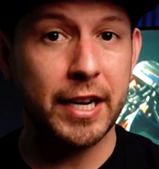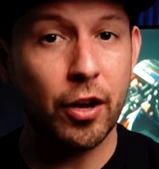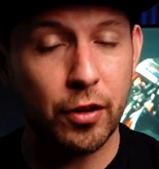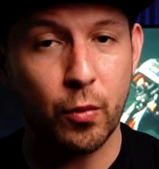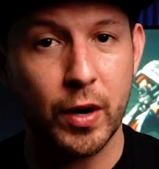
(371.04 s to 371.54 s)
any
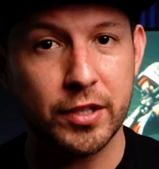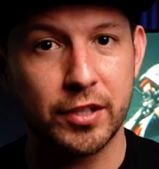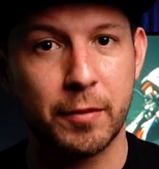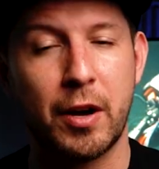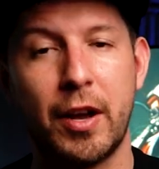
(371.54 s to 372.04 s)
other
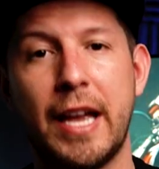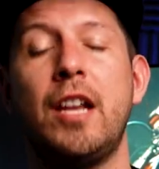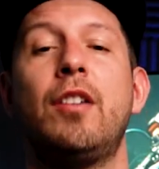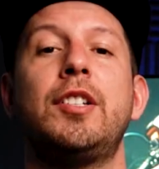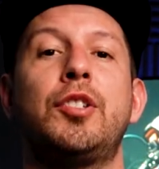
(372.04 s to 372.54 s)
questions about
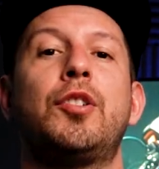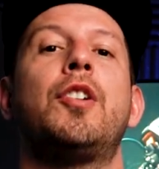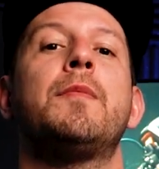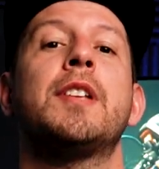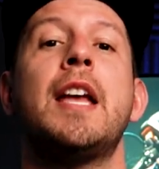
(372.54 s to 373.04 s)
any of these
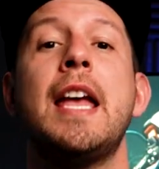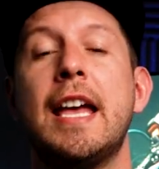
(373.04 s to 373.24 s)
terms,